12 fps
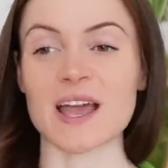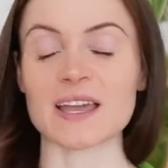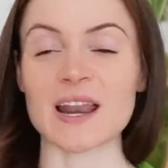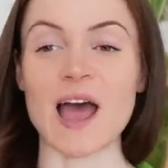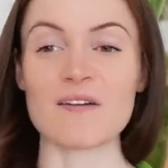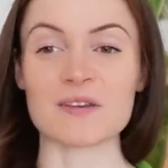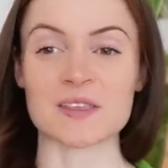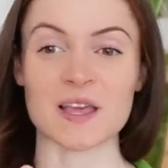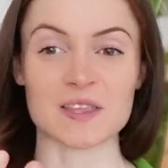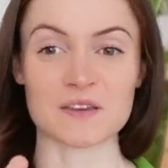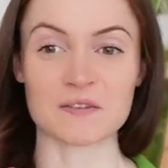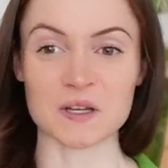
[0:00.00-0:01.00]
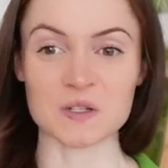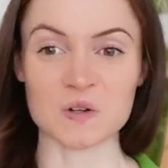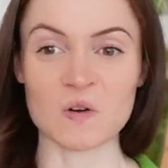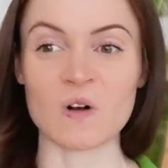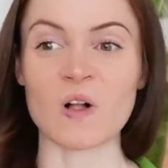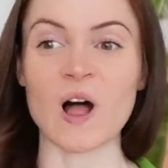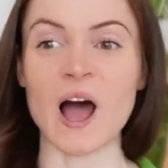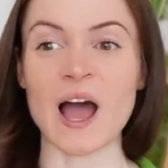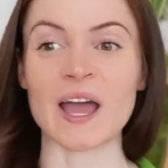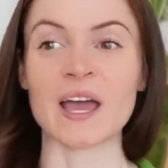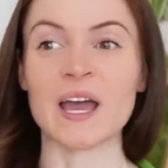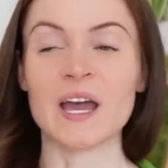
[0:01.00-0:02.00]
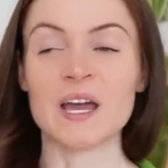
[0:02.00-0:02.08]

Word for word: I can have a sense of control. I